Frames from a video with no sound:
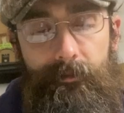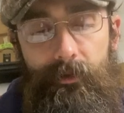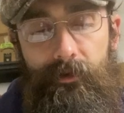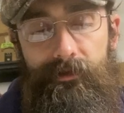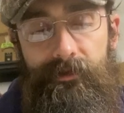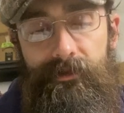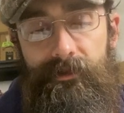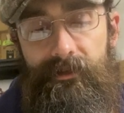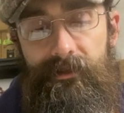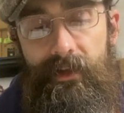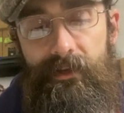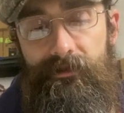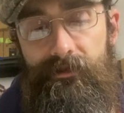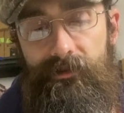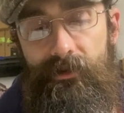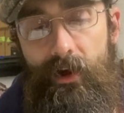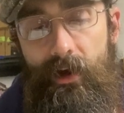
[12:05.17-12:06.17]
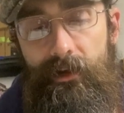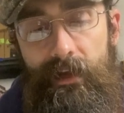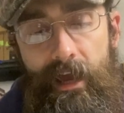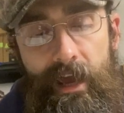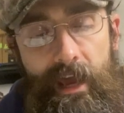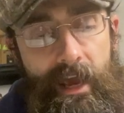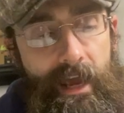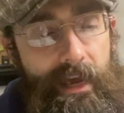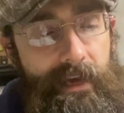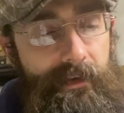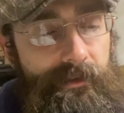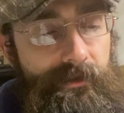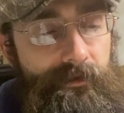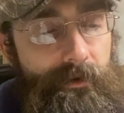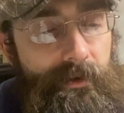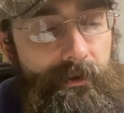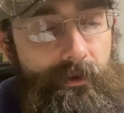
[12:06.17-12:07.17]
person, the sages taught, it
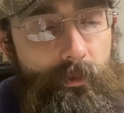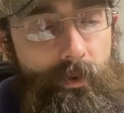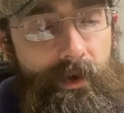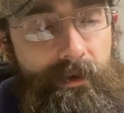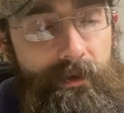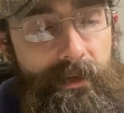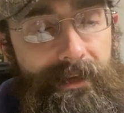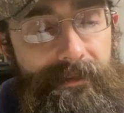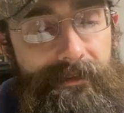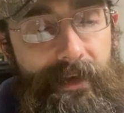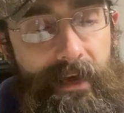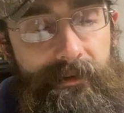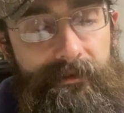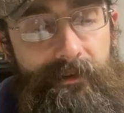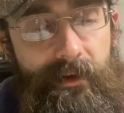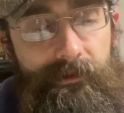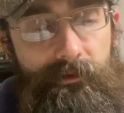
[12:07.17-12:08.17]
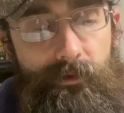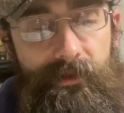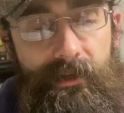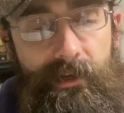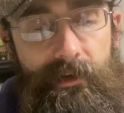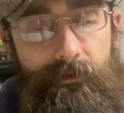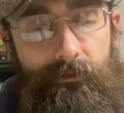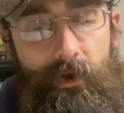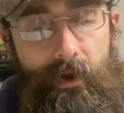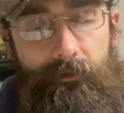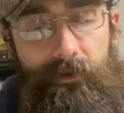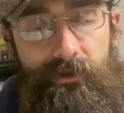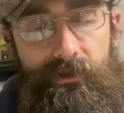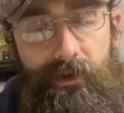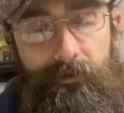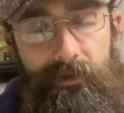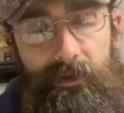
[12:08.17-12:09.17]
is written that one is exiled to a city of
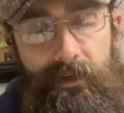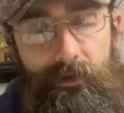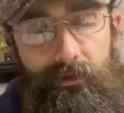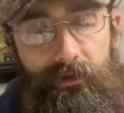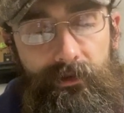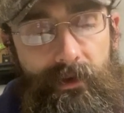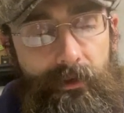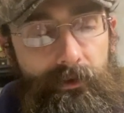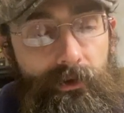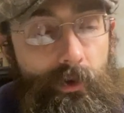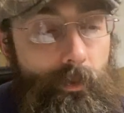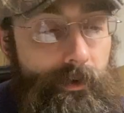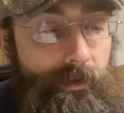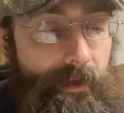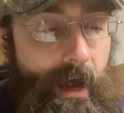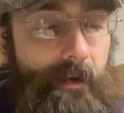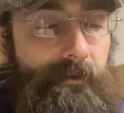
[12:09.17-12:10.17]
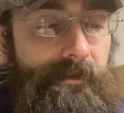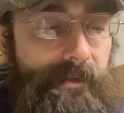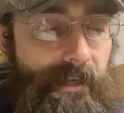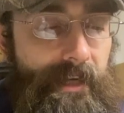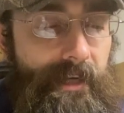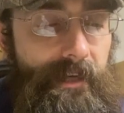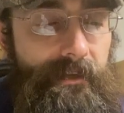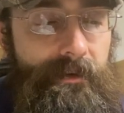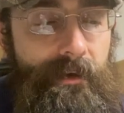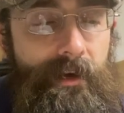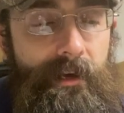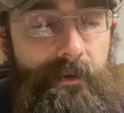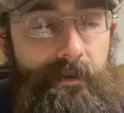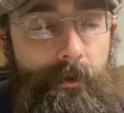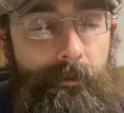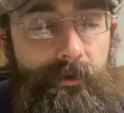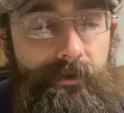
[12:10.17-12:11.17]
refuge if he killed another without seeing,
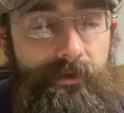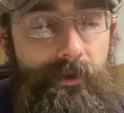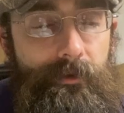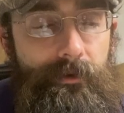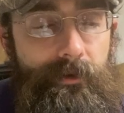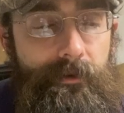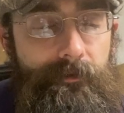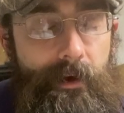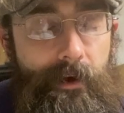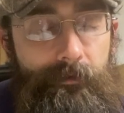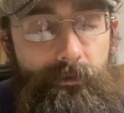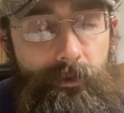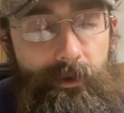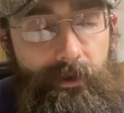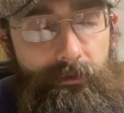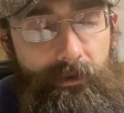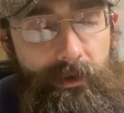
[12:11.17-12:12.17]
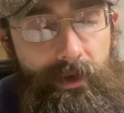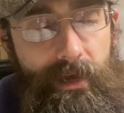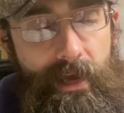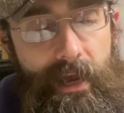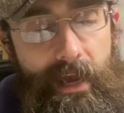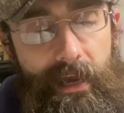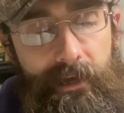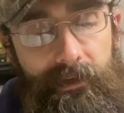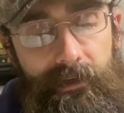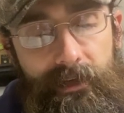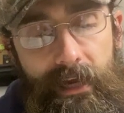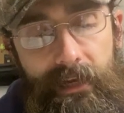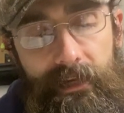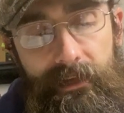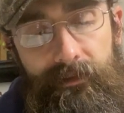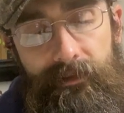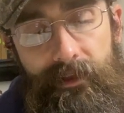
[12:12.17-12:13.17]
Numbers 35:23,
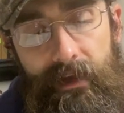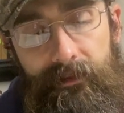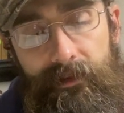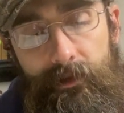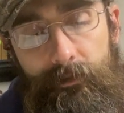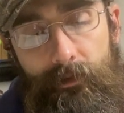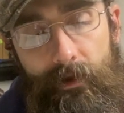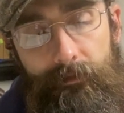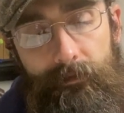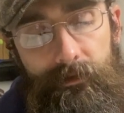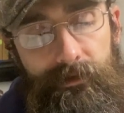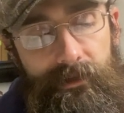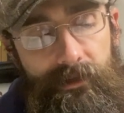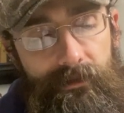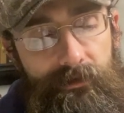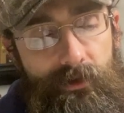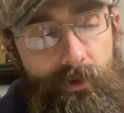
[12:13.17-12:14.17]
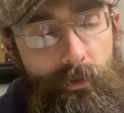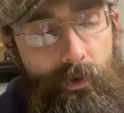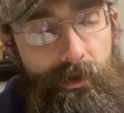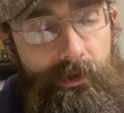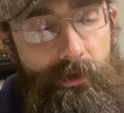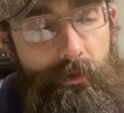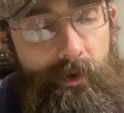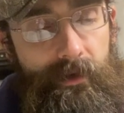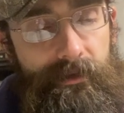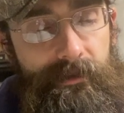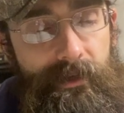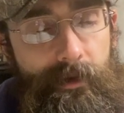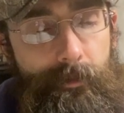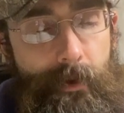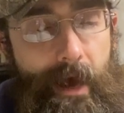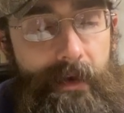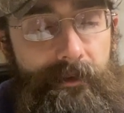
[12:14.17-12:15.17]
indicating that the reference is to one who has the
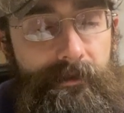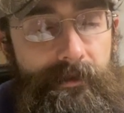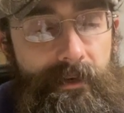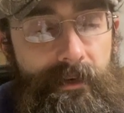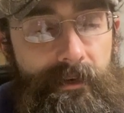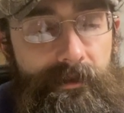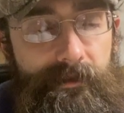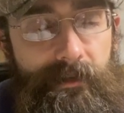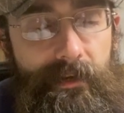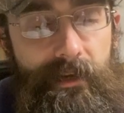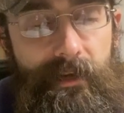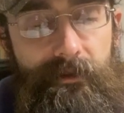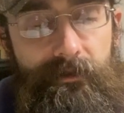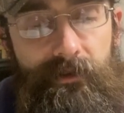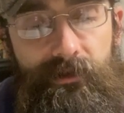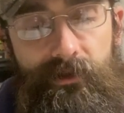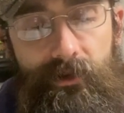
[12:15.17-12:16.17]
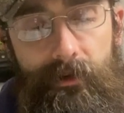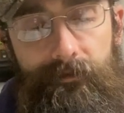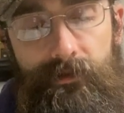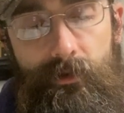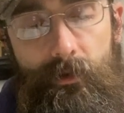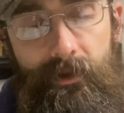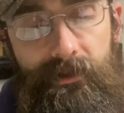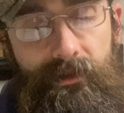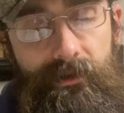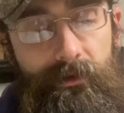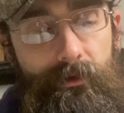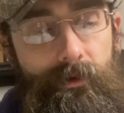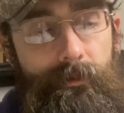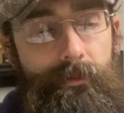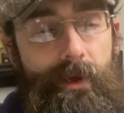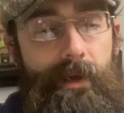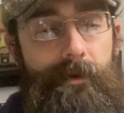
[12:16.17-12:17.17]
capacity to see. This serves to
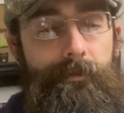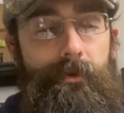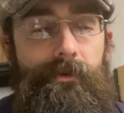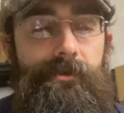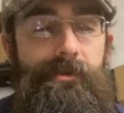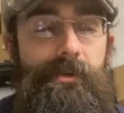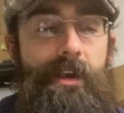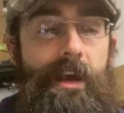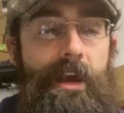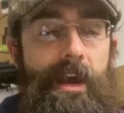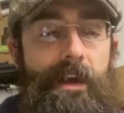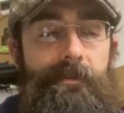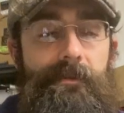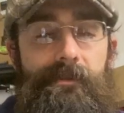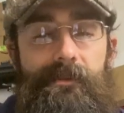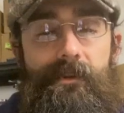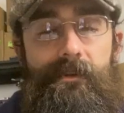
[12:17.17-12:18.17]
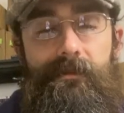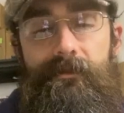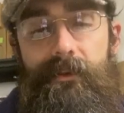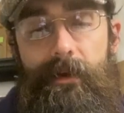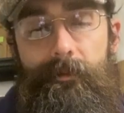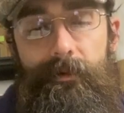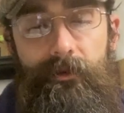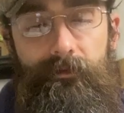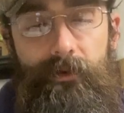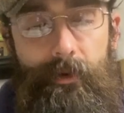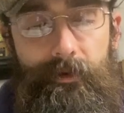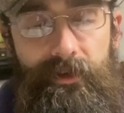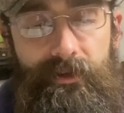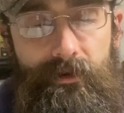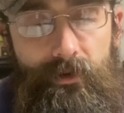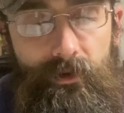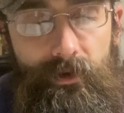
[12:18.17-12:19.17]
exclude a blind person. This is the statement of
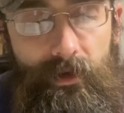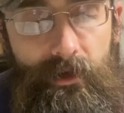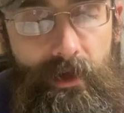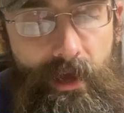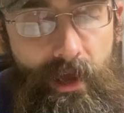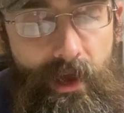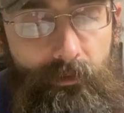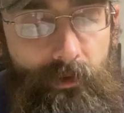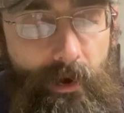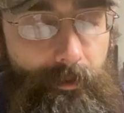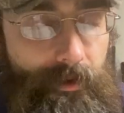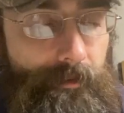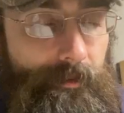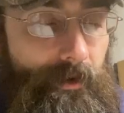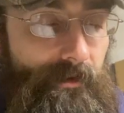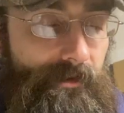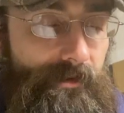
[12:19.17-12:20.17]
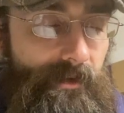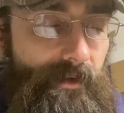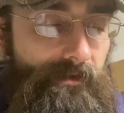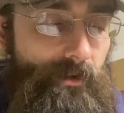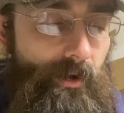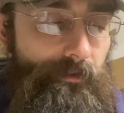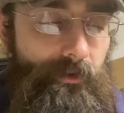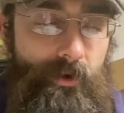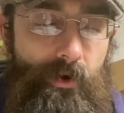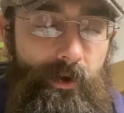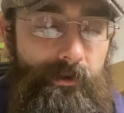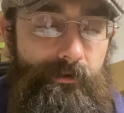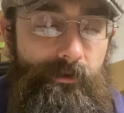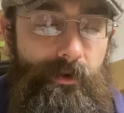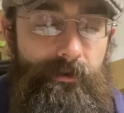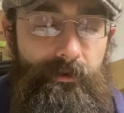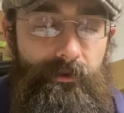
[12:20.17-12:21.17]
Rabbi Yehuda. Rabbi Meir says, on the
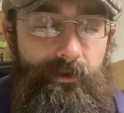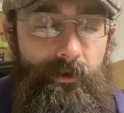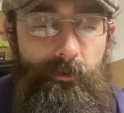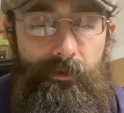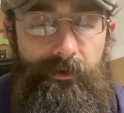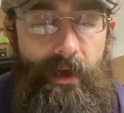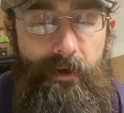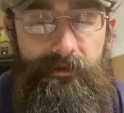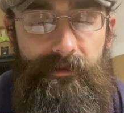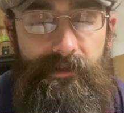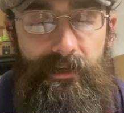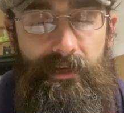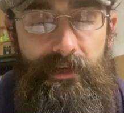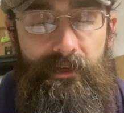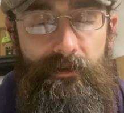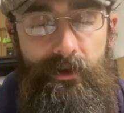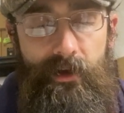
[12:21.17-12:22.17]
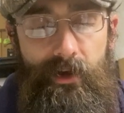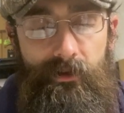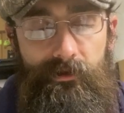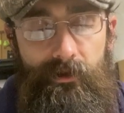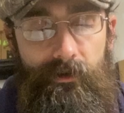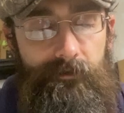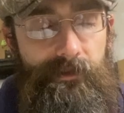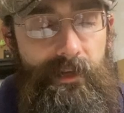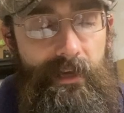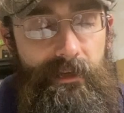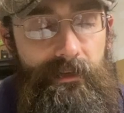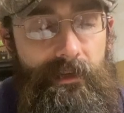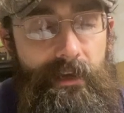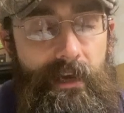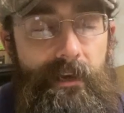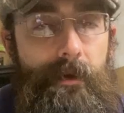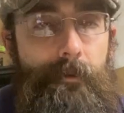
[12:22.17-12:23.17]
contrary, the term without seeing serves to
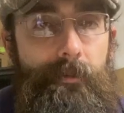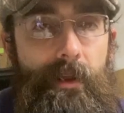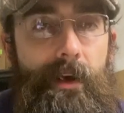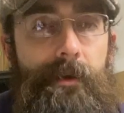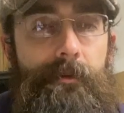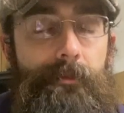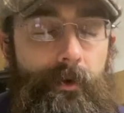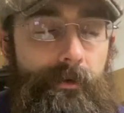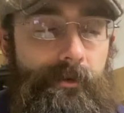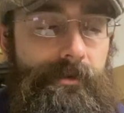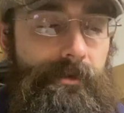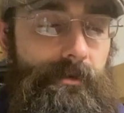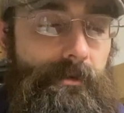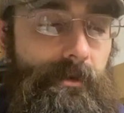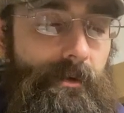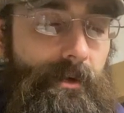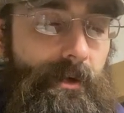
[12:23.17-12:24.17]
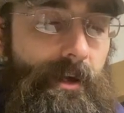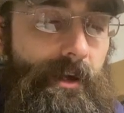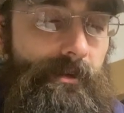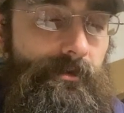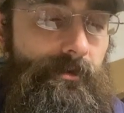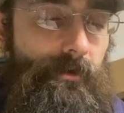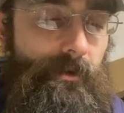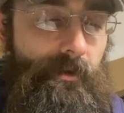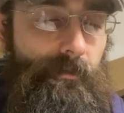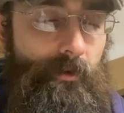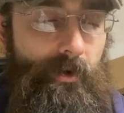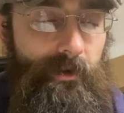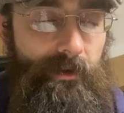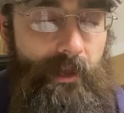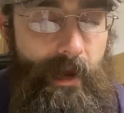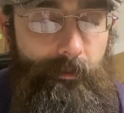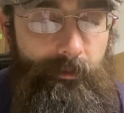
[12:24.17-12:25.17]
indicate a blind person. So the
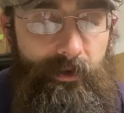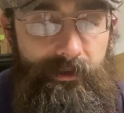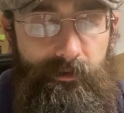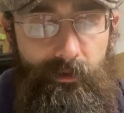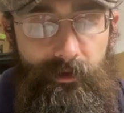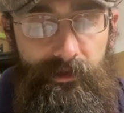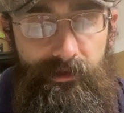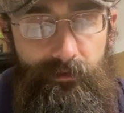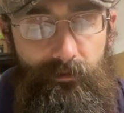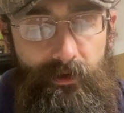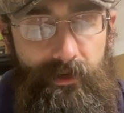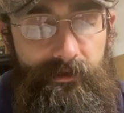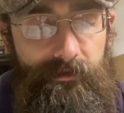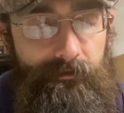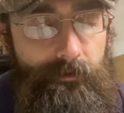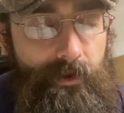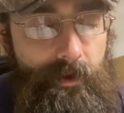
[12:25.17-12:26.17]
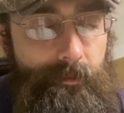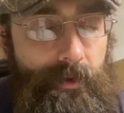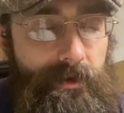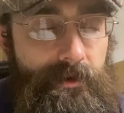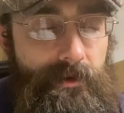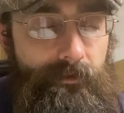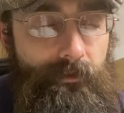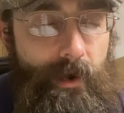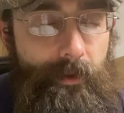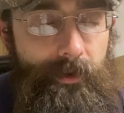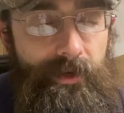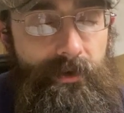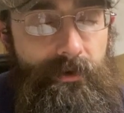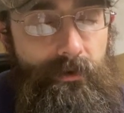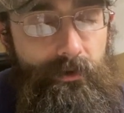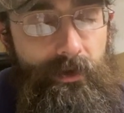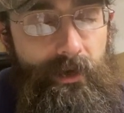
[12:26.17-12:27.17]
Gemara elaborates, what is the reason for the opinion of
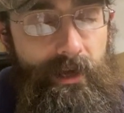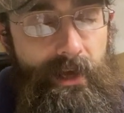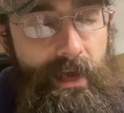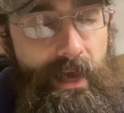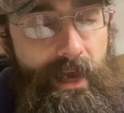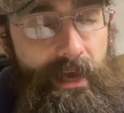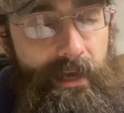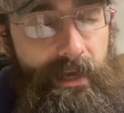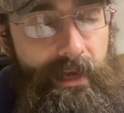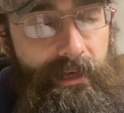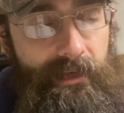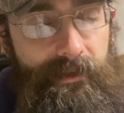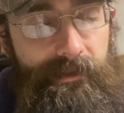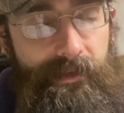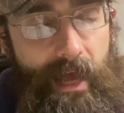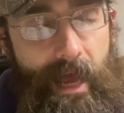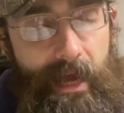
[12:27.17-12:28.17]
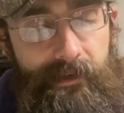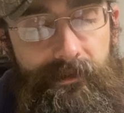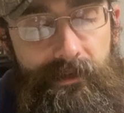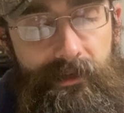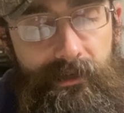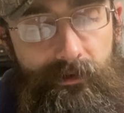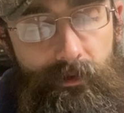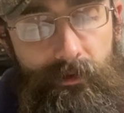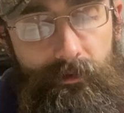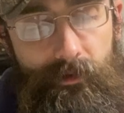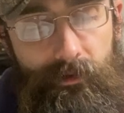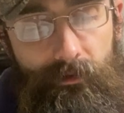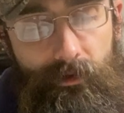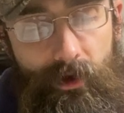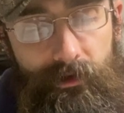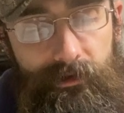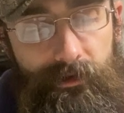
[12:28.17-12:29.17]
Rabbi Yehuda? It is, as it is written with
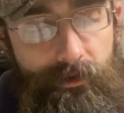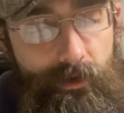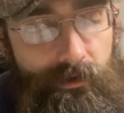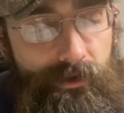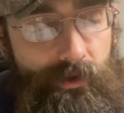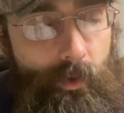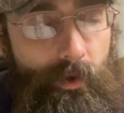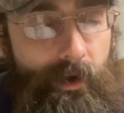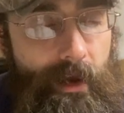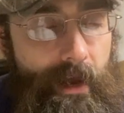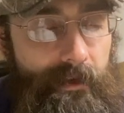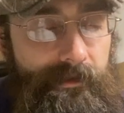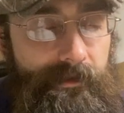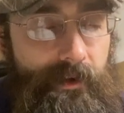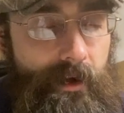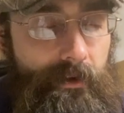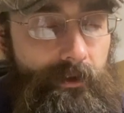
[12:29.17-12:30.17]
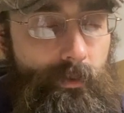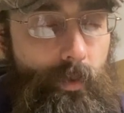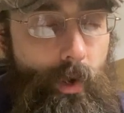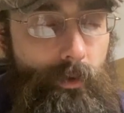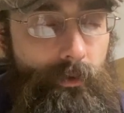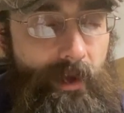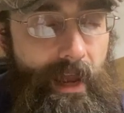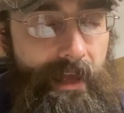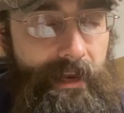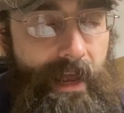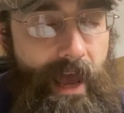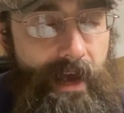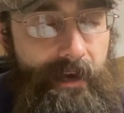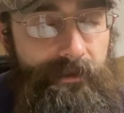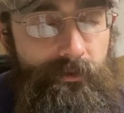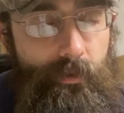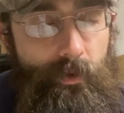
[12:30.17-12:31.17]
regard to those who are exiled, quote, and
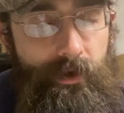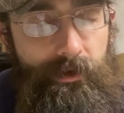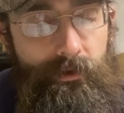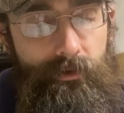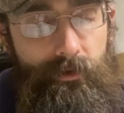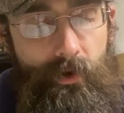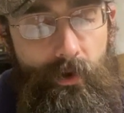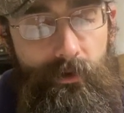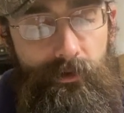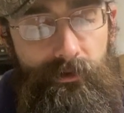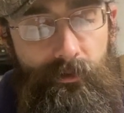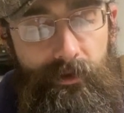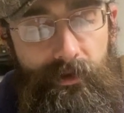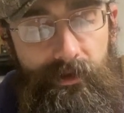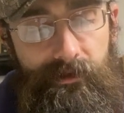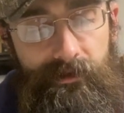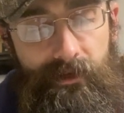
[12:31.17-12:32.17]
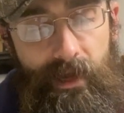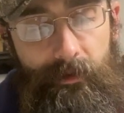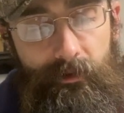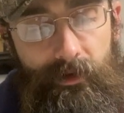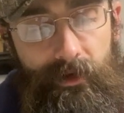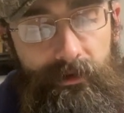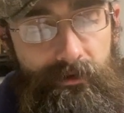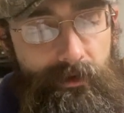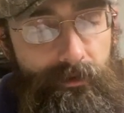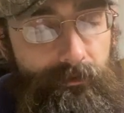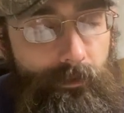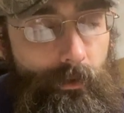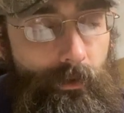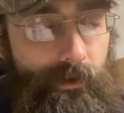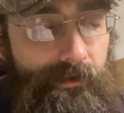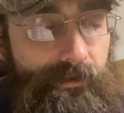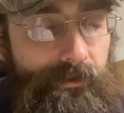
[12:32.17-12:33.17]
as one who goes with his neighbor into the
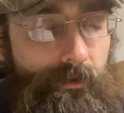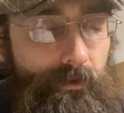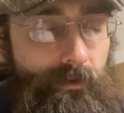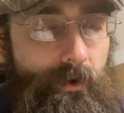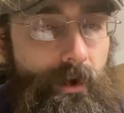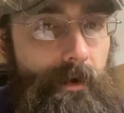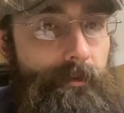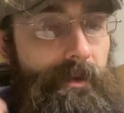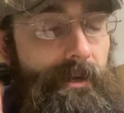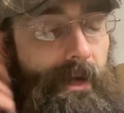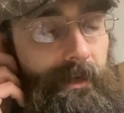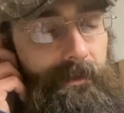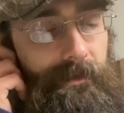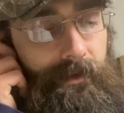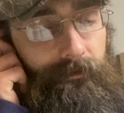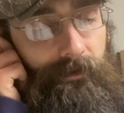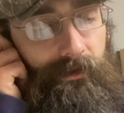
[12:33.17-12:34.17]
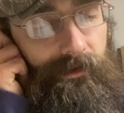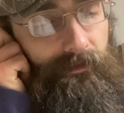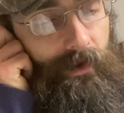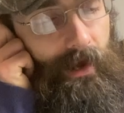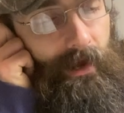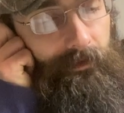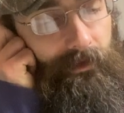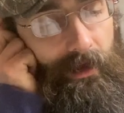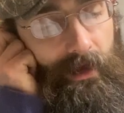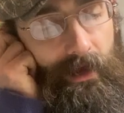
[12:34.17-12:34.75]
forest, Deuteronomy 19, verse 5,